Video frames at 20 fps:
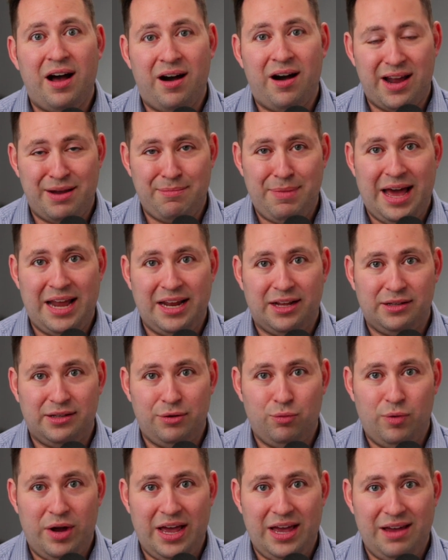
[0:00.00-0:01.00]
automatically
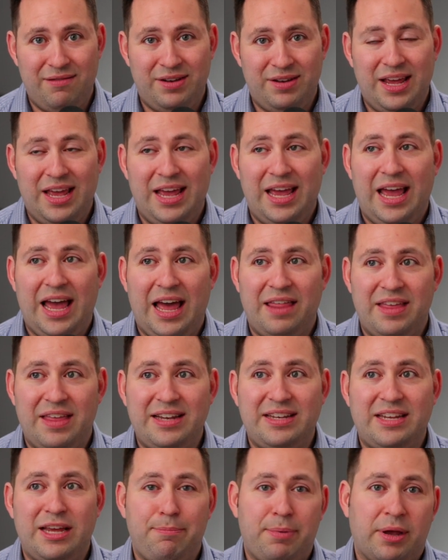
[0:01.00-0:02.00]
waived, and they
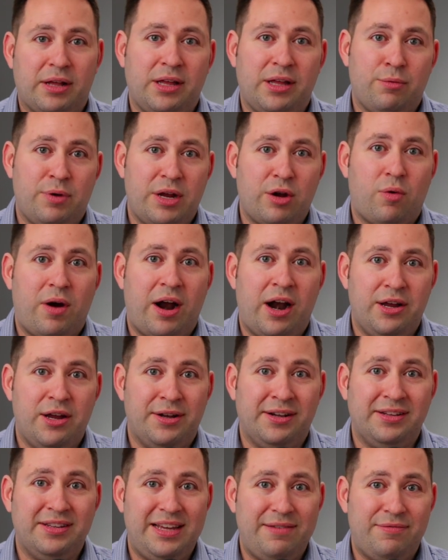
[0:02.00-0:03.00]
typically require you
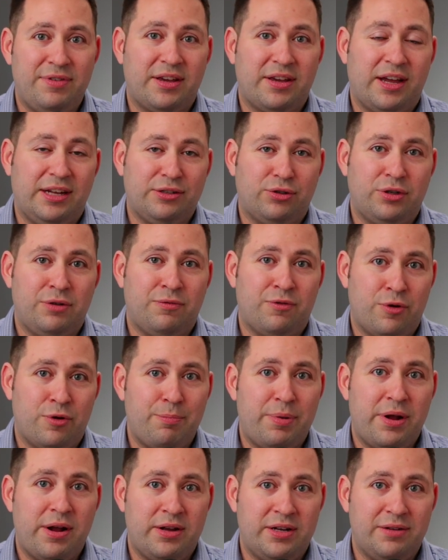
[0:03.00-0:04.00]
to leave the country for a
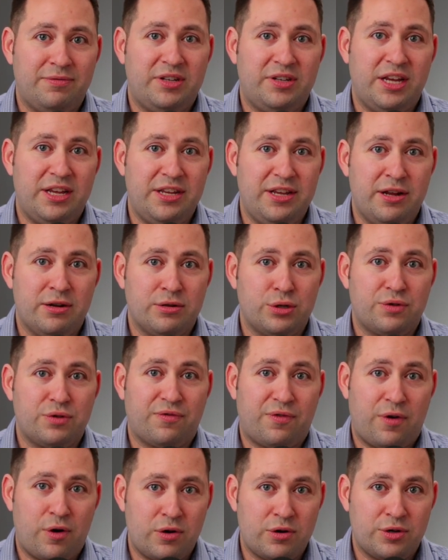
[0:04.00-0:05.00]
period of 10 years
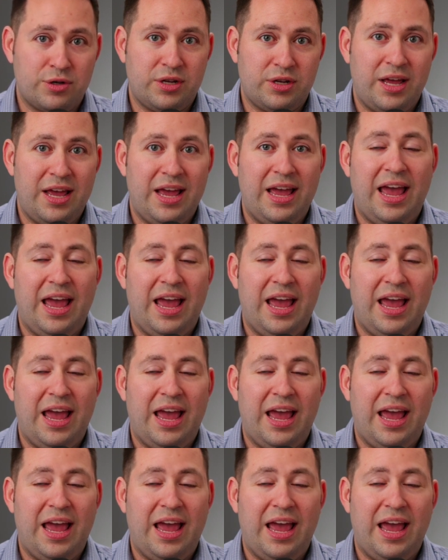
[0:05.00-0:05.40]
first